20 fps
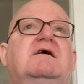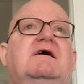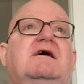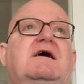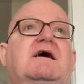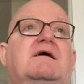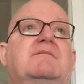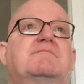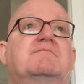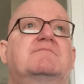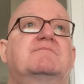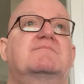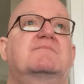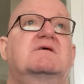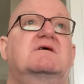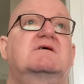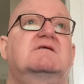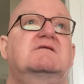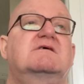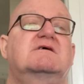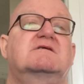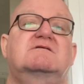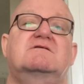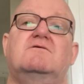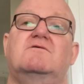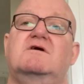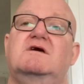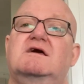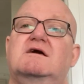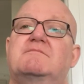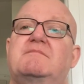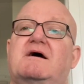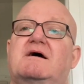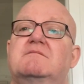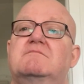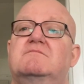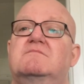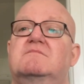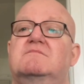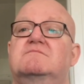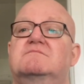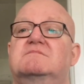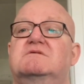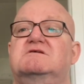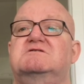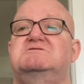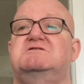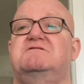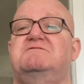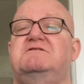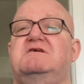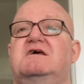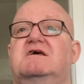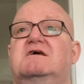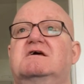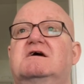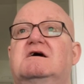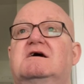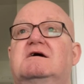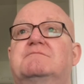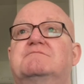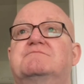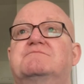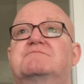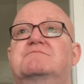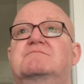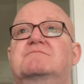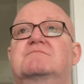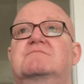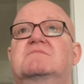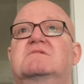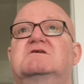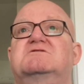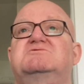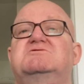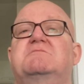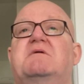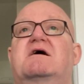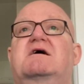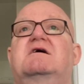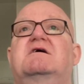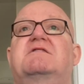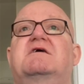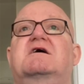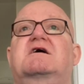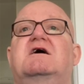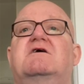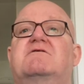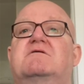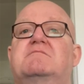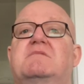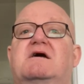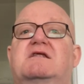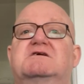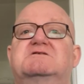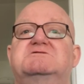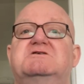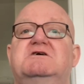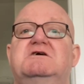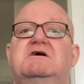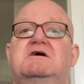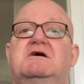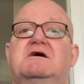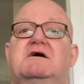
They're talking about shifting Schumacher, their current manager.